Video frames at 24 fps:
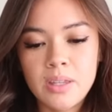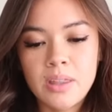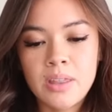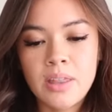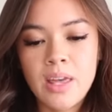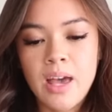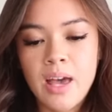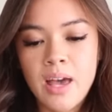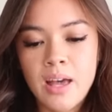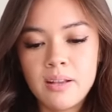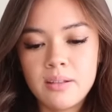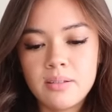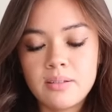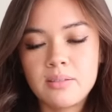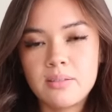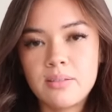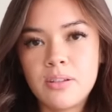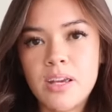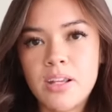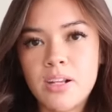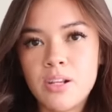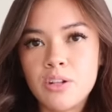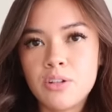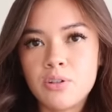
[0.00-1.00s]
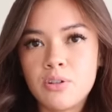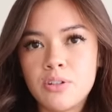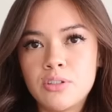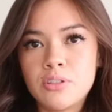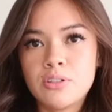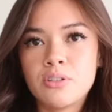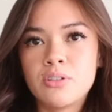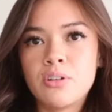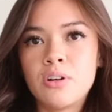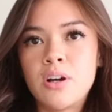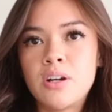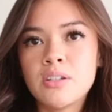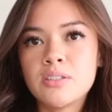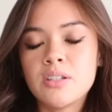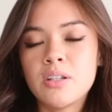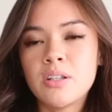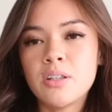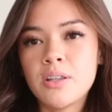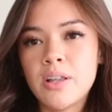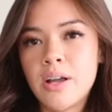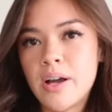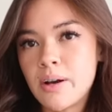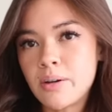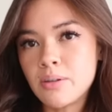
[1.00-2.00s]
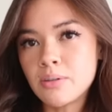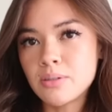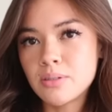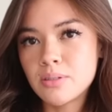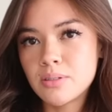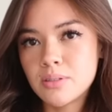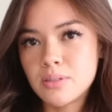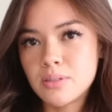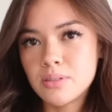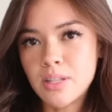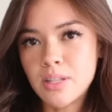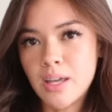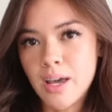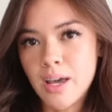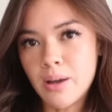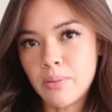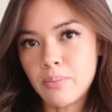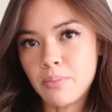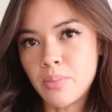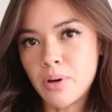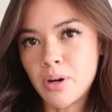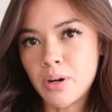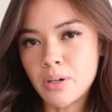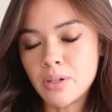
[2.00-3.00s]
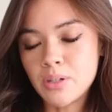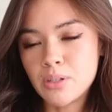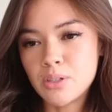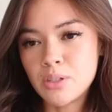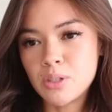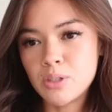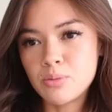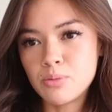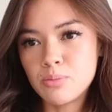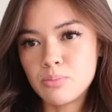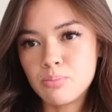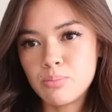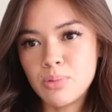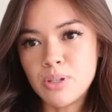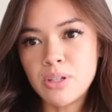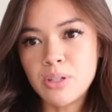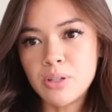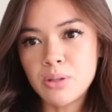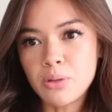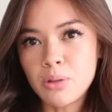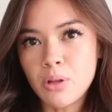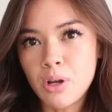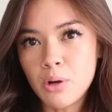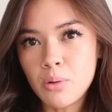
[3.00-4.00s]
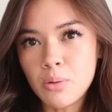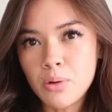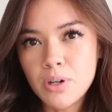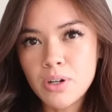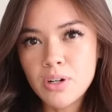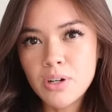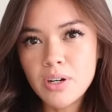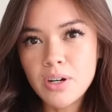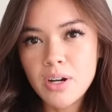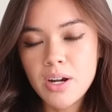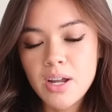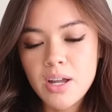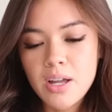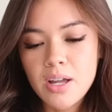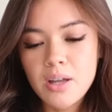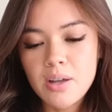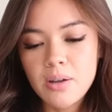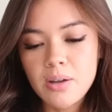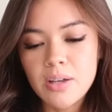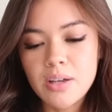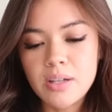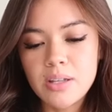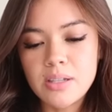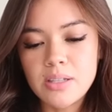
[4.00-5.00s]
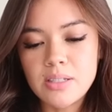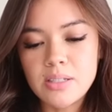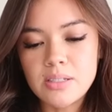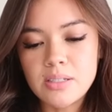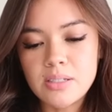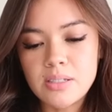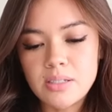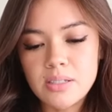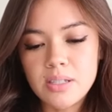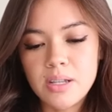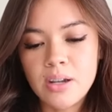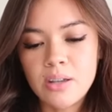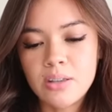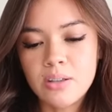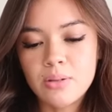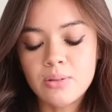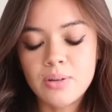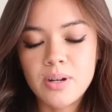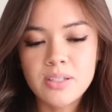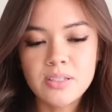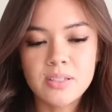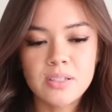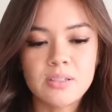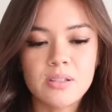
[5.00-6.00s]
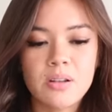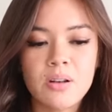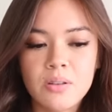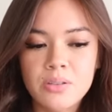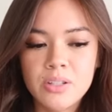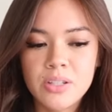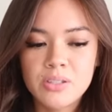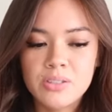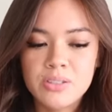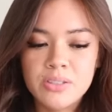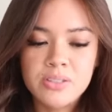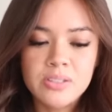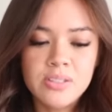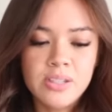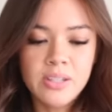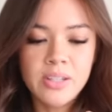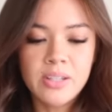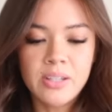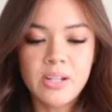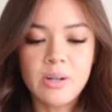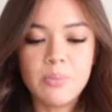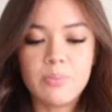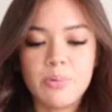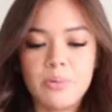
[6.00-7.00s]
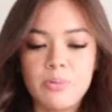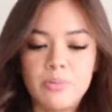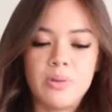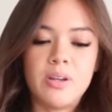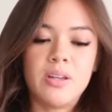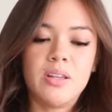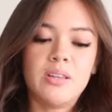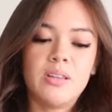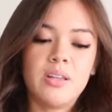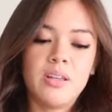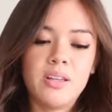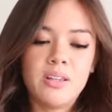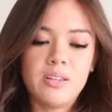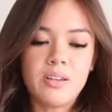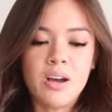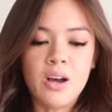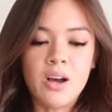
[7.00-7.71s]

that kind of crisscross allows that part to be lower because otherwise it's all the digging up in my like